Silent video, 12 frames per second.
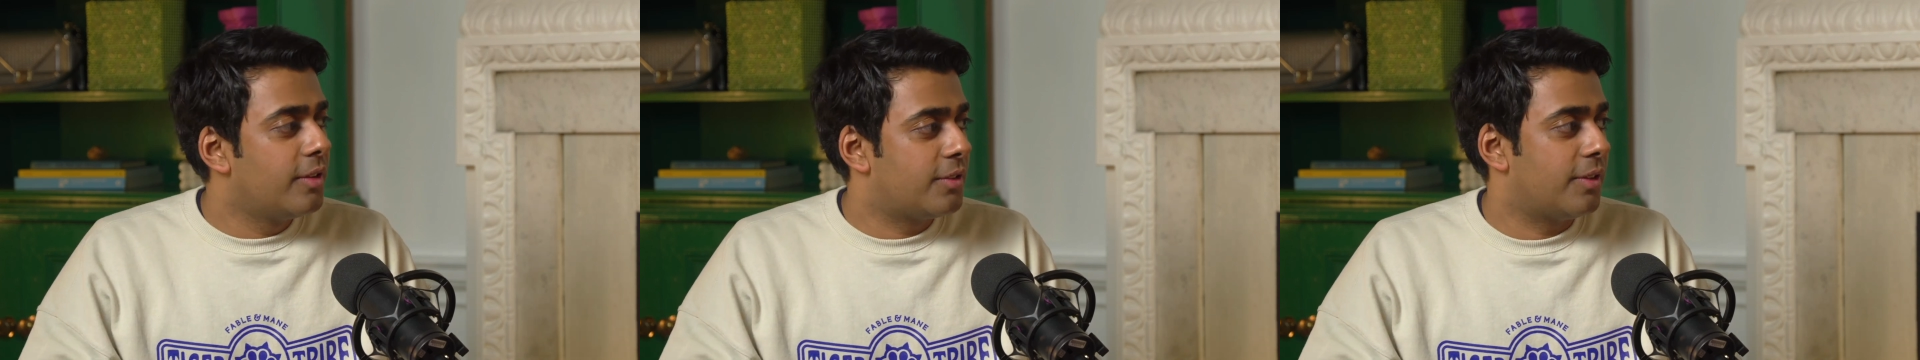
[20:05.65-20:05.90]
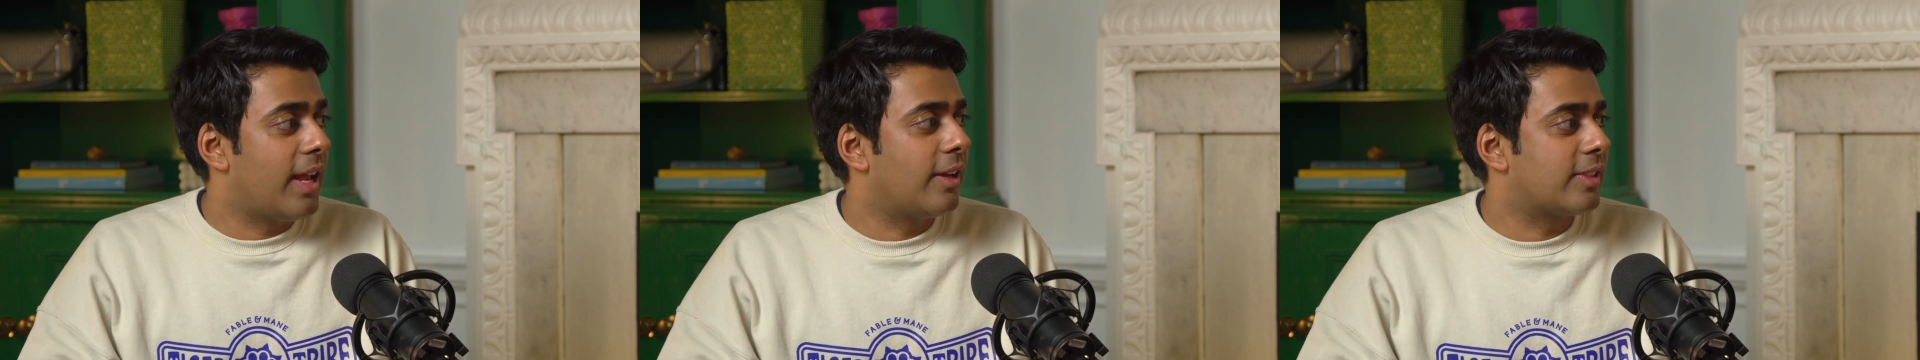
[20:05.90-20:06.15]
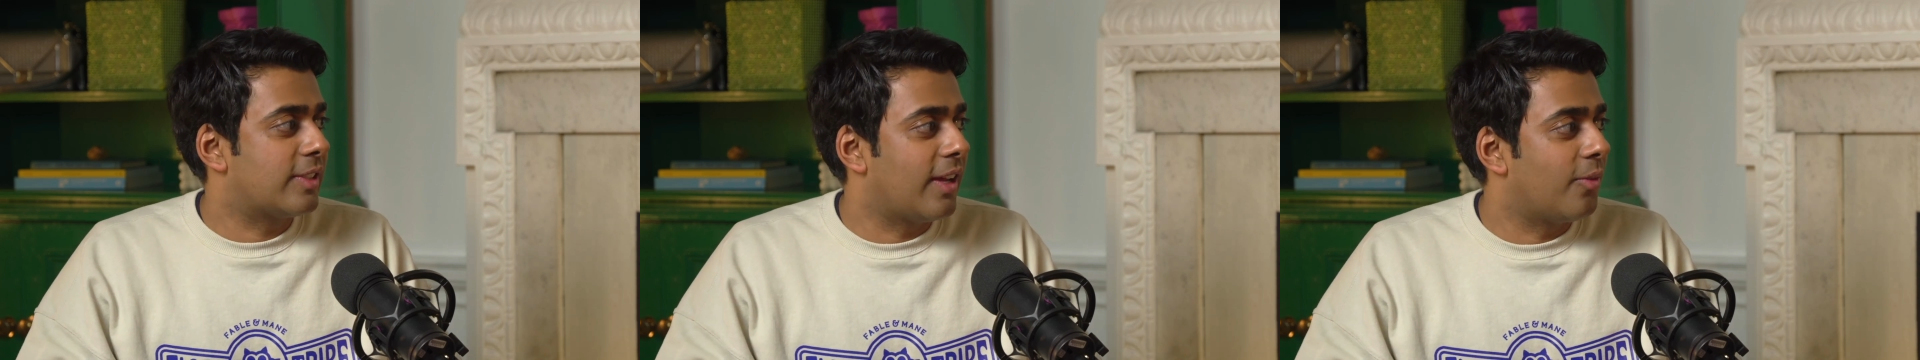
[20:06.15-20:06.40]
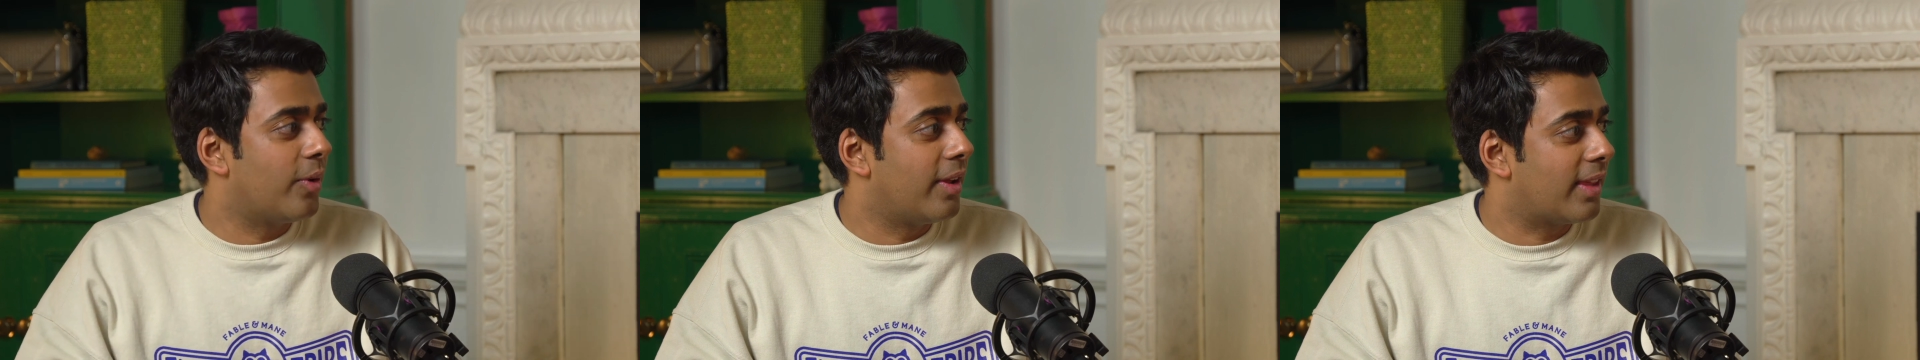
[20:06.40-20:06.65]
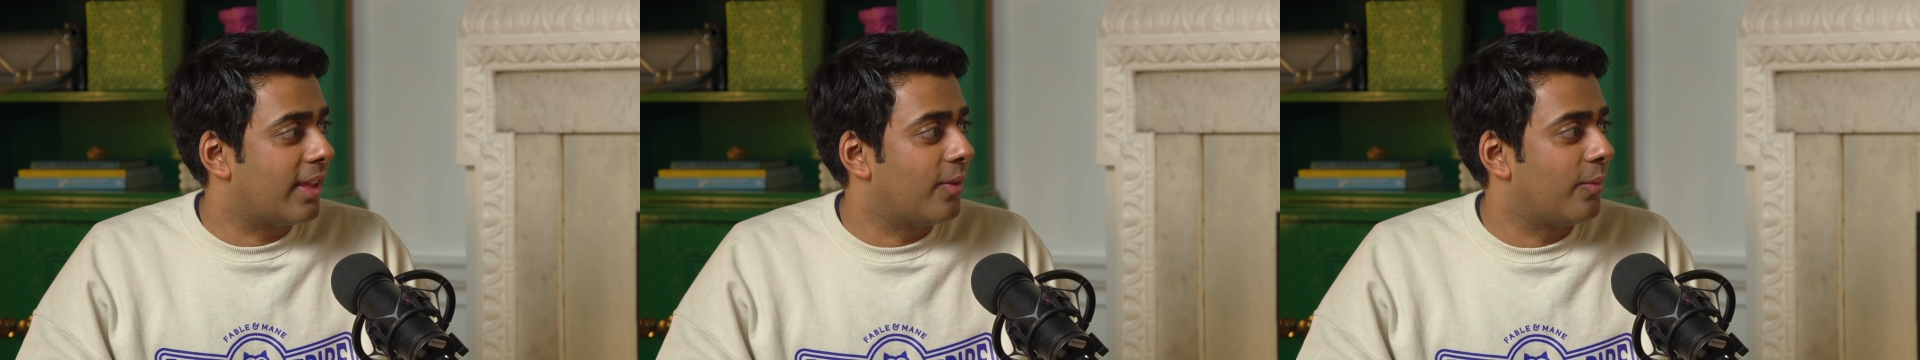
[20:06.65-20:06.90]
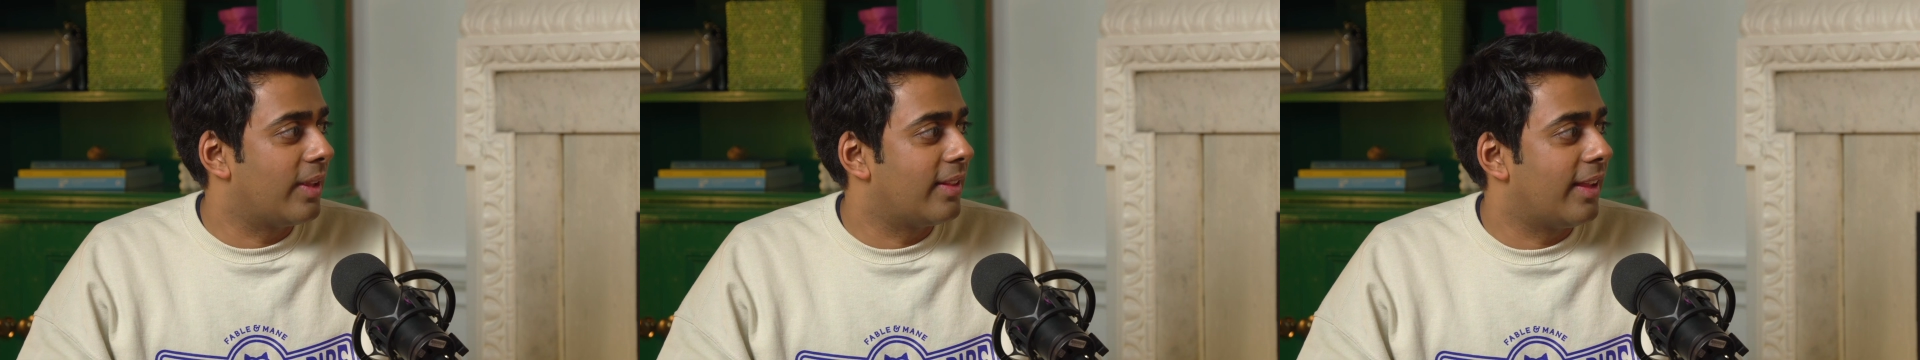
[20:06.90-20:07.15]
to now start
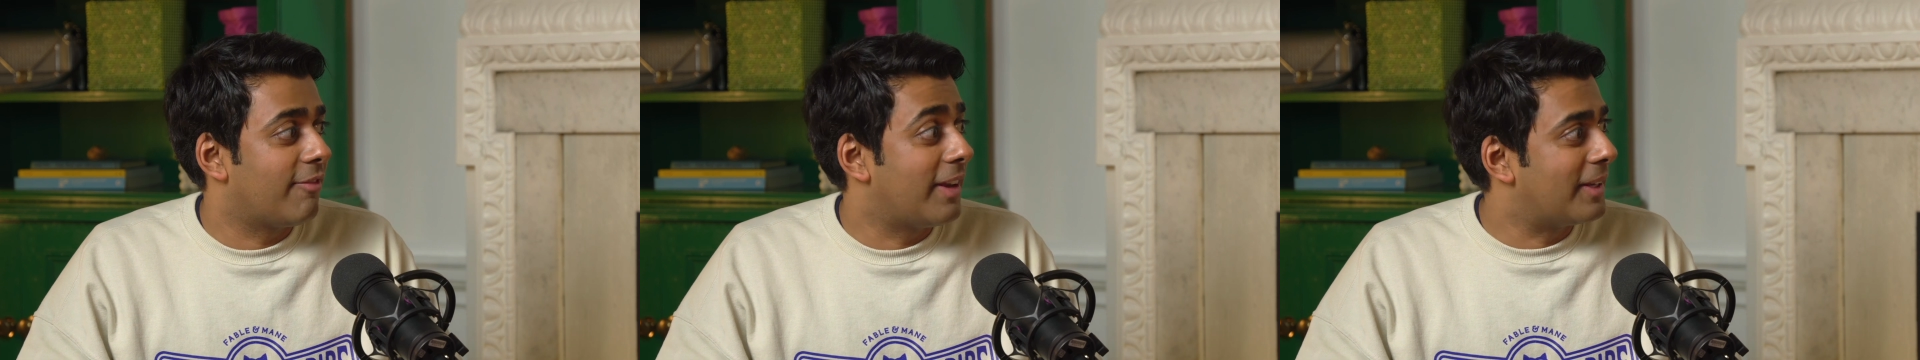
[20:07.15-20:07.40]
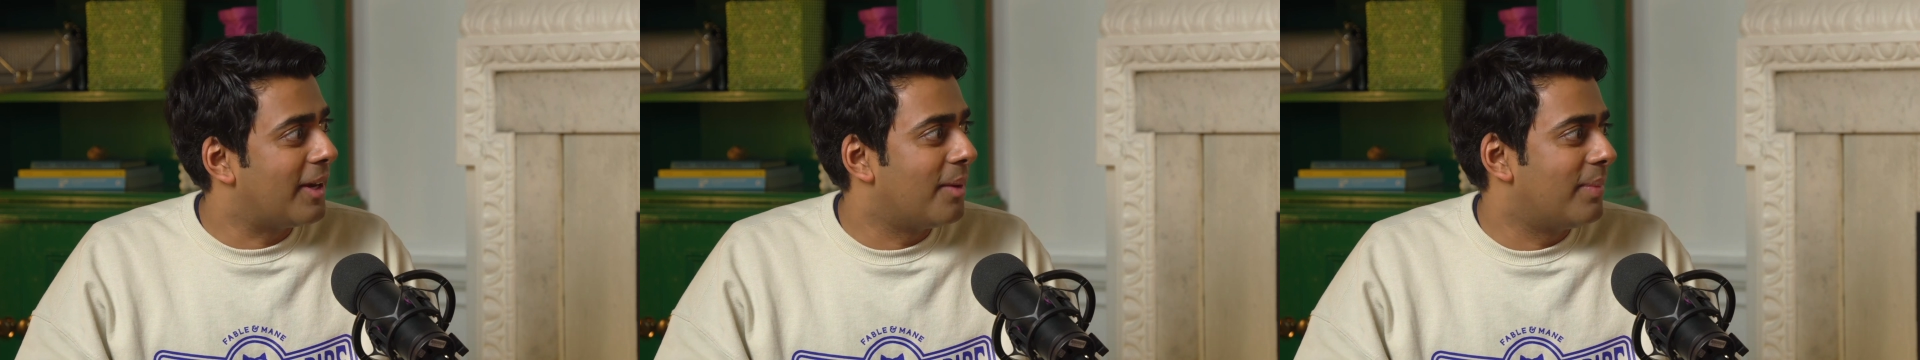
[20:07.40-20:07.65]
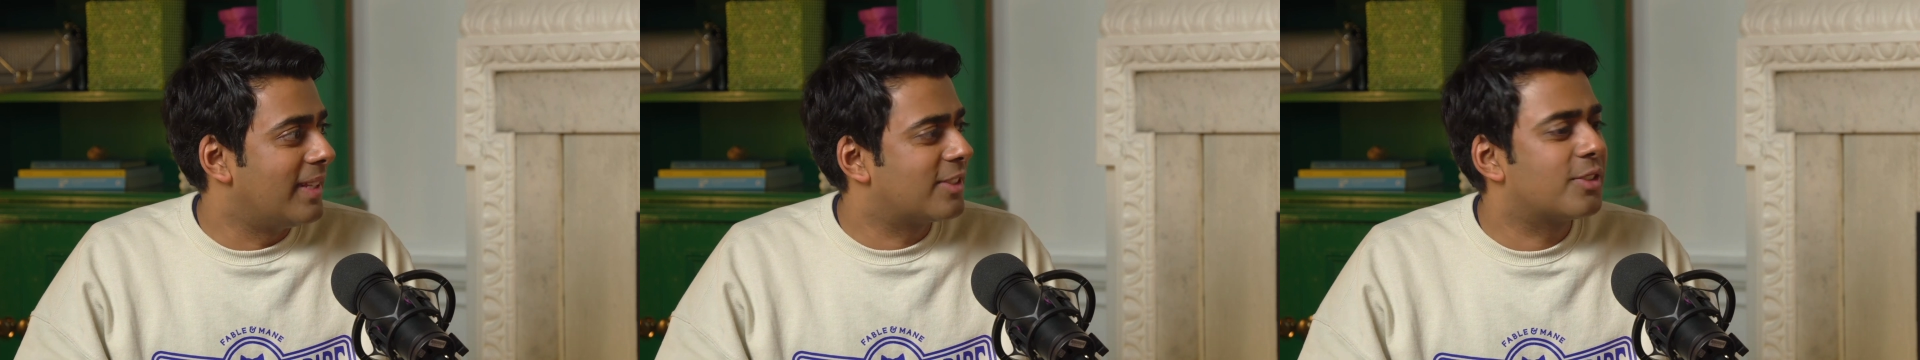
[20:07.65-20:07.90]
working with like red carpets.